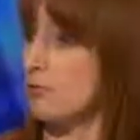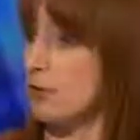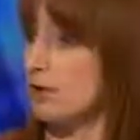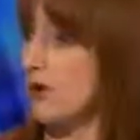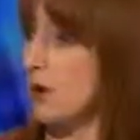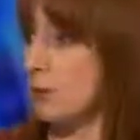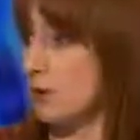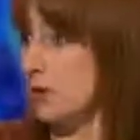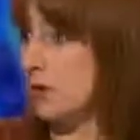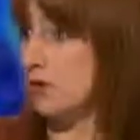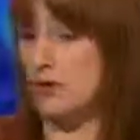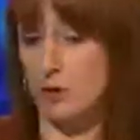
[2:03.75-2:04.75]
For example,
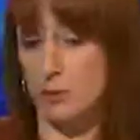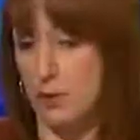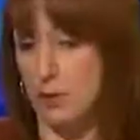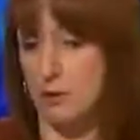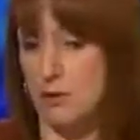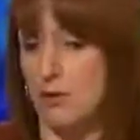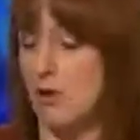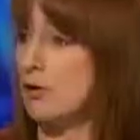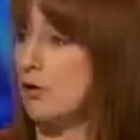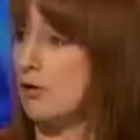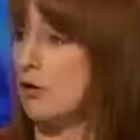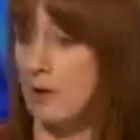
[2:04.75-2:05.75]
years ago, people
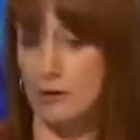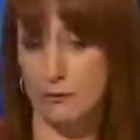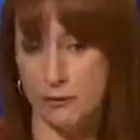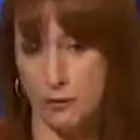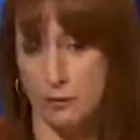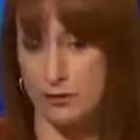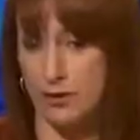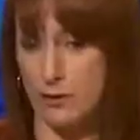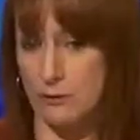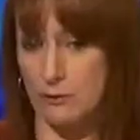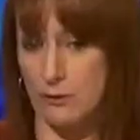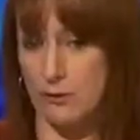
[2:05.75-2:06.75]
thought nothing of going
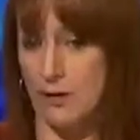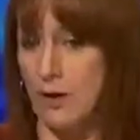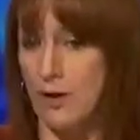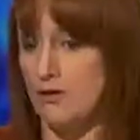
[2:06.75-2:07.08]
down to